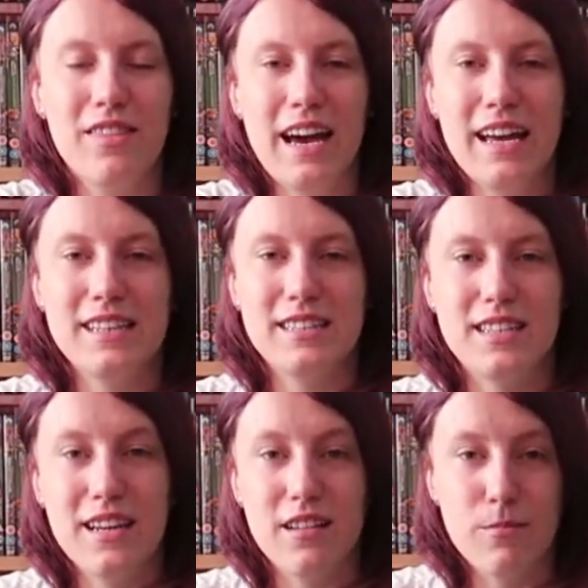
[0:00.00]
that
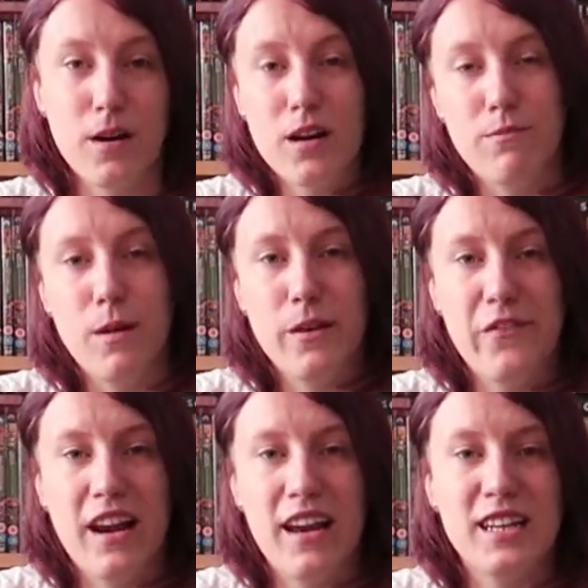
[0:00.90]
is another part of my
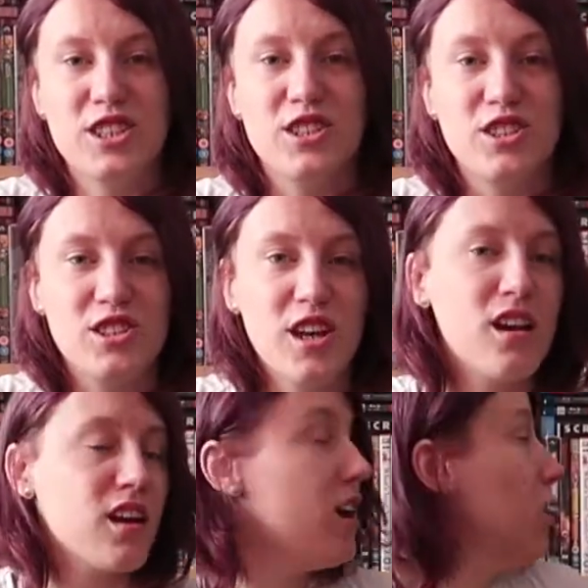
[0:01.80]
movie collection
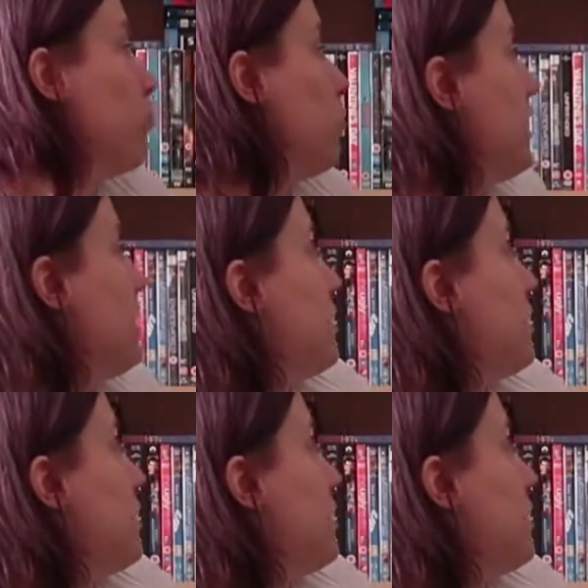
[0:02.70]
done we